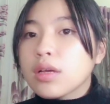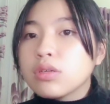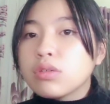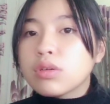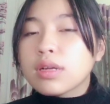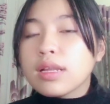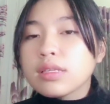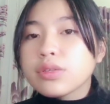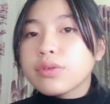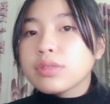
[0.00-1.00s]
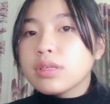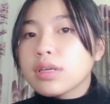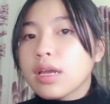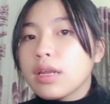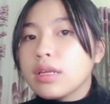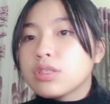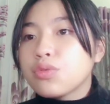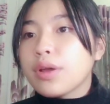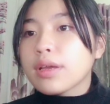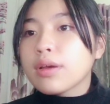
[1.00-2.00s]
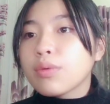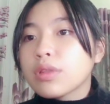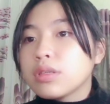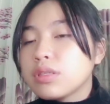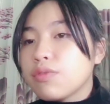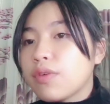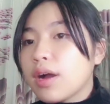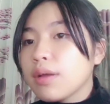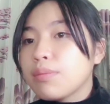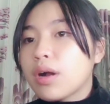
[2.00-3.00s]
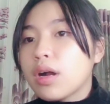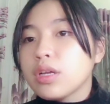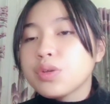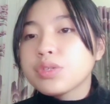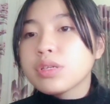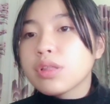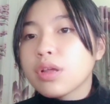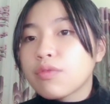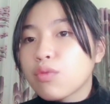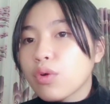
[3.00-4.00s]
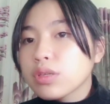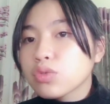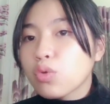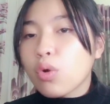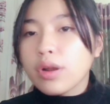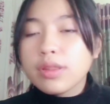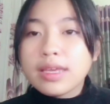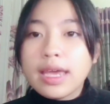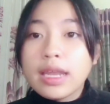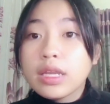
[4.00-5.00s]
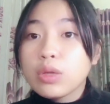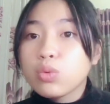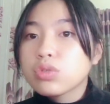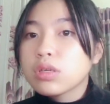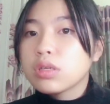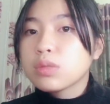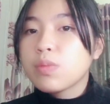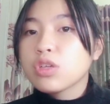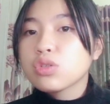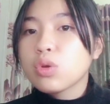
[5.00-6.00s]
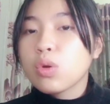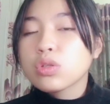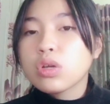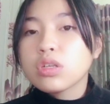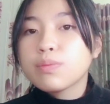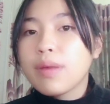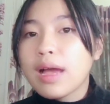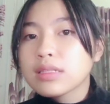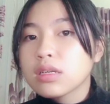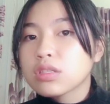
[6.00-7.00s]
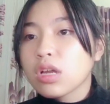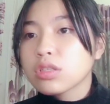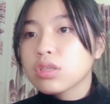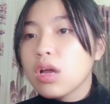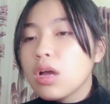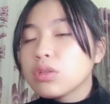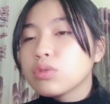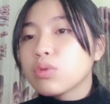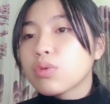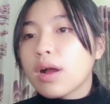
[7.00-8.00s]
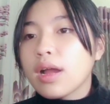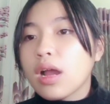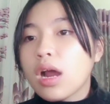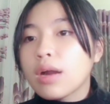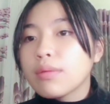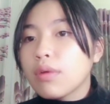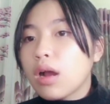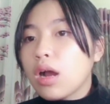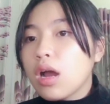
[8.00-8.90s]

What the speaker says: Google Glass users can interact with the device by using their voice, or they can use a special touchpad attached to the right arm